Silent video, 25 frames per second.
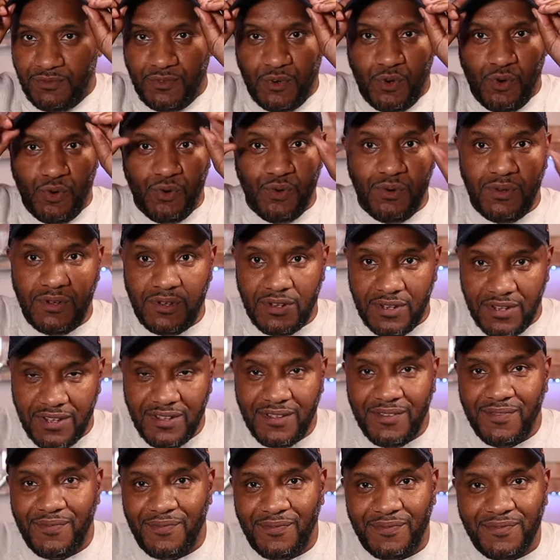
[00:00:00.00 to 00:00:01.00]
of all,
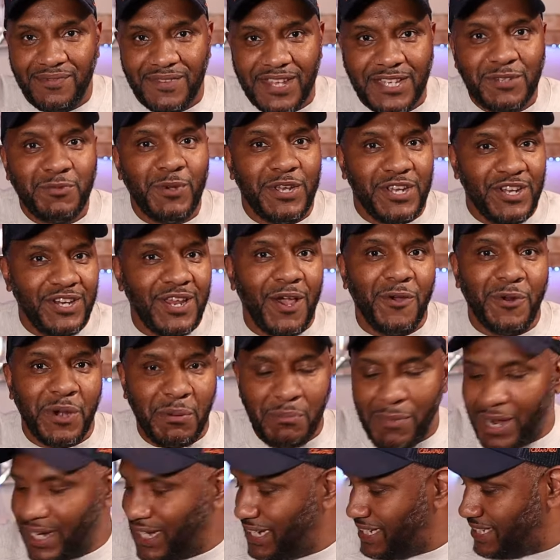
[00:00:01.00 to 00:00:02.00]
this is where you know where
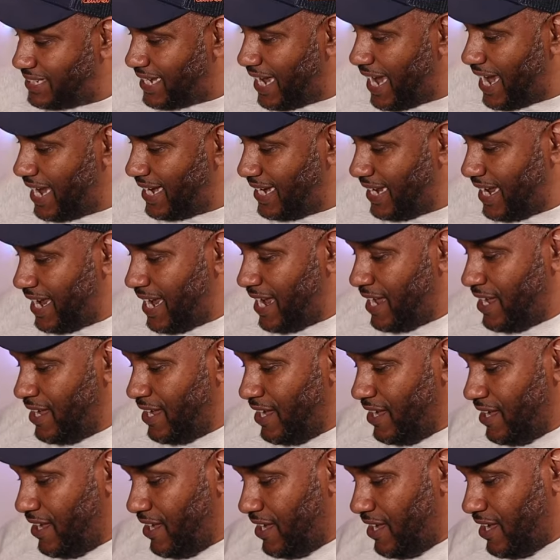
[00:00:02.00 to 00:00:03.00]
the money's going, yeah?
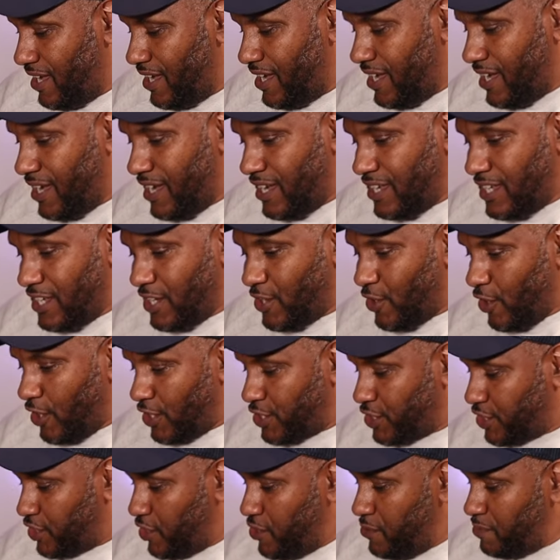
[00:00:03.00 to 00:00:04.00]
You've got
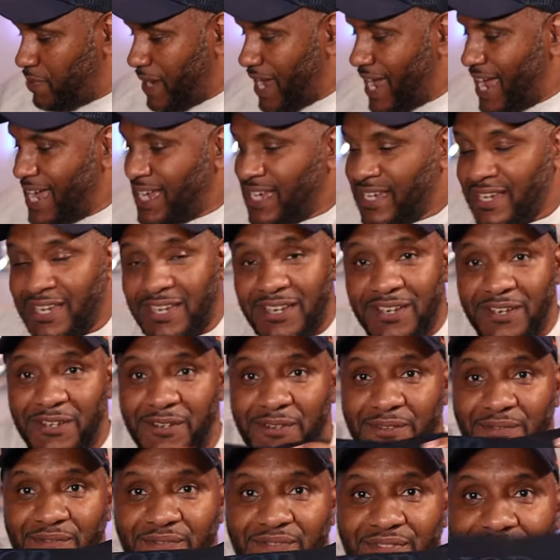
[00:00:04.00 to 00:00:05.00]
a shoe bag
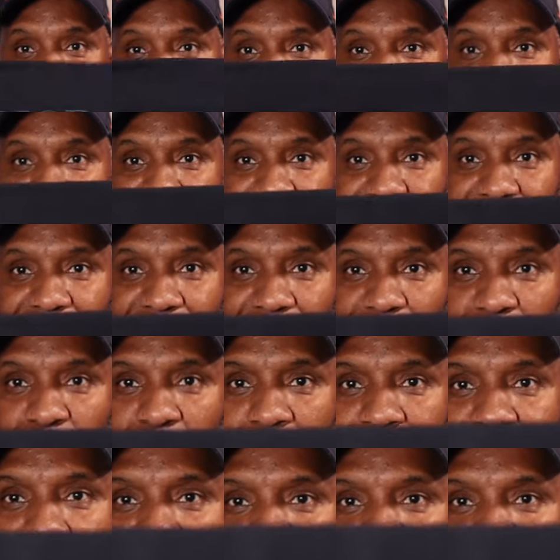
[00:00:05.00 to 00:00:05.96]
with